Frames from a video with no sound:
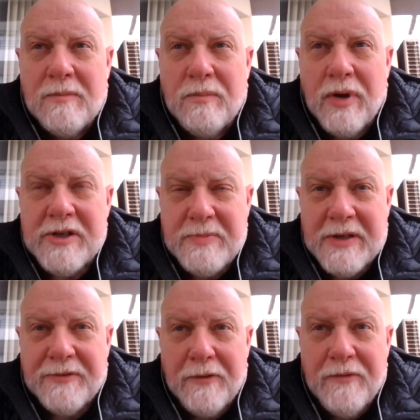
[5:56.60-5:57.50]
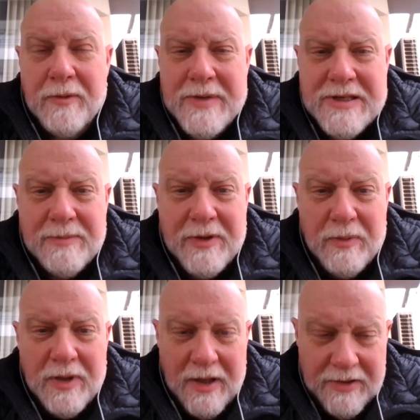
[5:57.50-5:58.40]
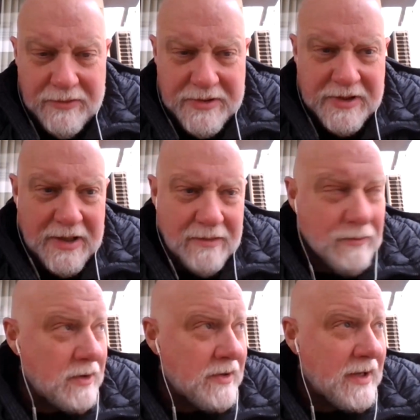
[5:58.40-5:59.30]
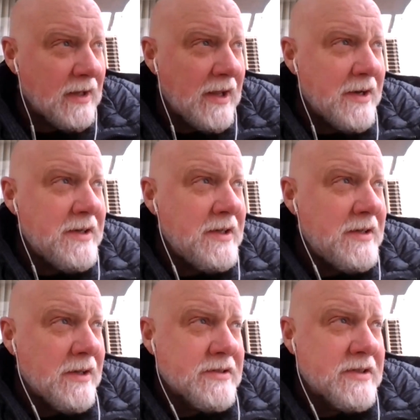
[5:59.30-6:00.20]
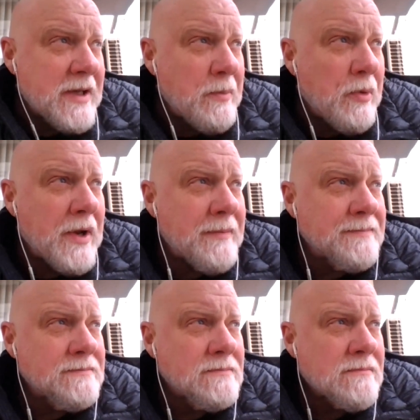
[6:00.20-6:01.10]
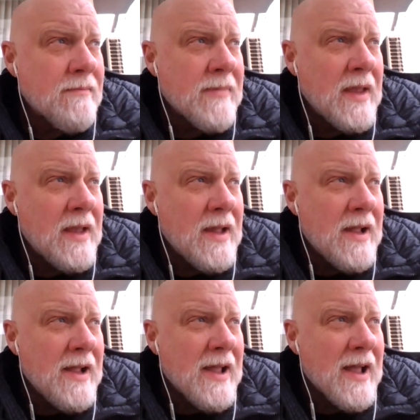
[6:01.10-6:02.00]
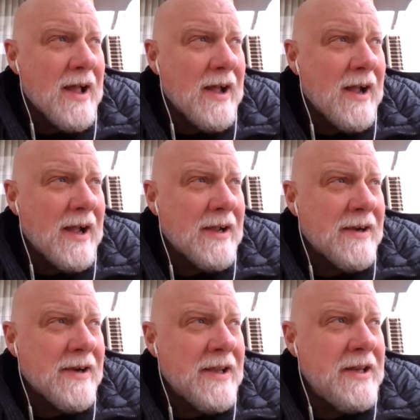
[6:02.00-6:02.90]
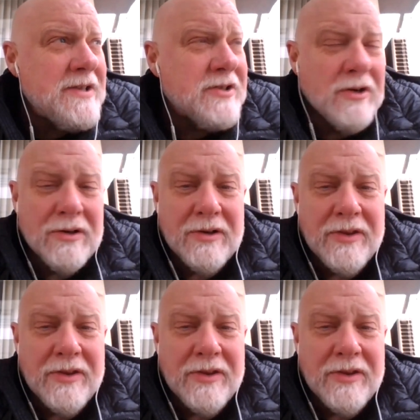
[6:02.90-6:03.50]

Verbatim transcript: prospects for filming something really interesting. We don't get a lot of details at that point. Uh, he needs a girl,